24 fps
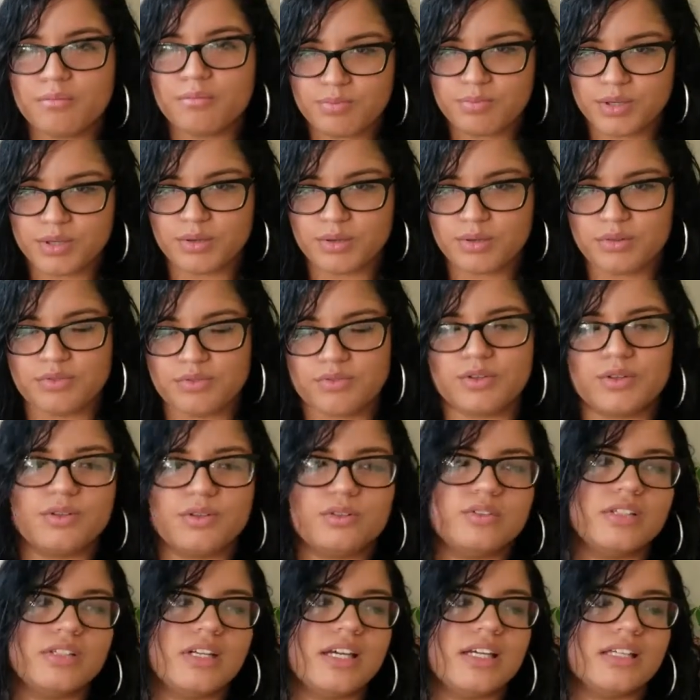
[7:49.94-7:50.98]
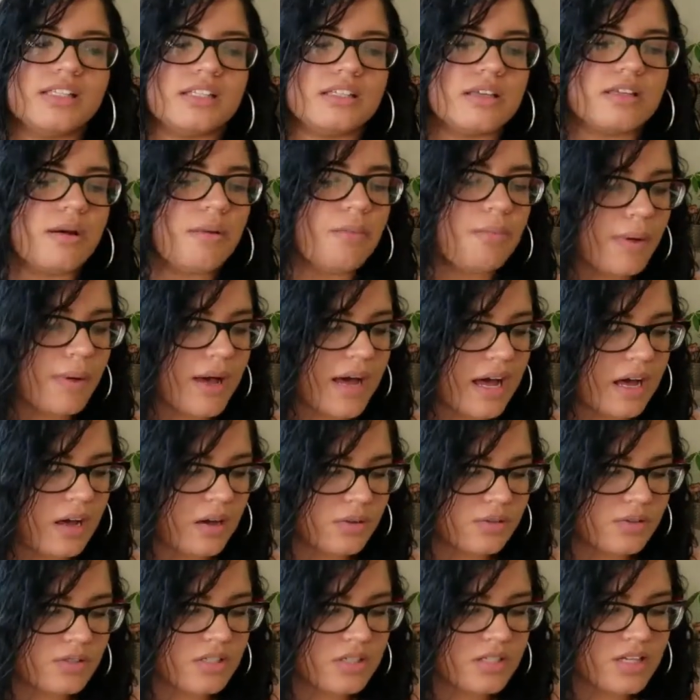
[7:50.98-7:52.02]
beautiful. It's
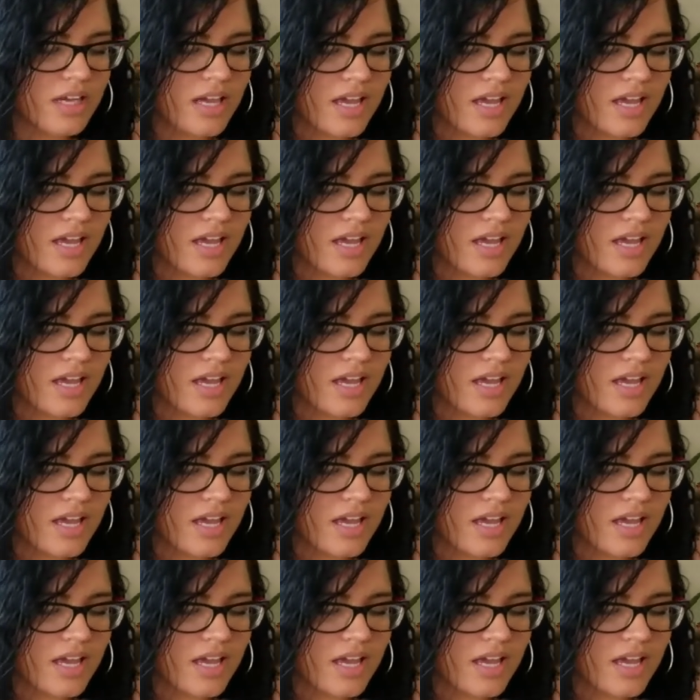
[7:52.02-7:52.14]
about